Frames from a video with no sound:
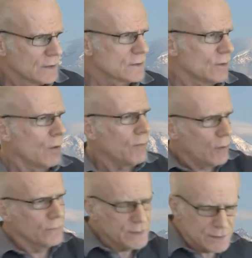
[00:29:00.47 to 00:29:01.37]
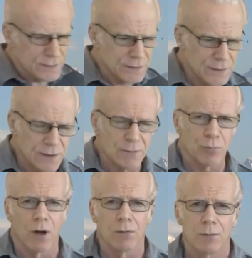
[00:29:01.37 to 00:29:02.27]
solve all these disease
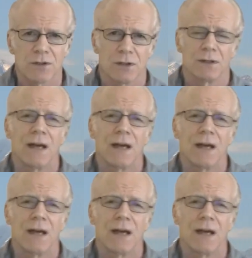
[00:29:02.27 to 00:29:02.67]
problems in a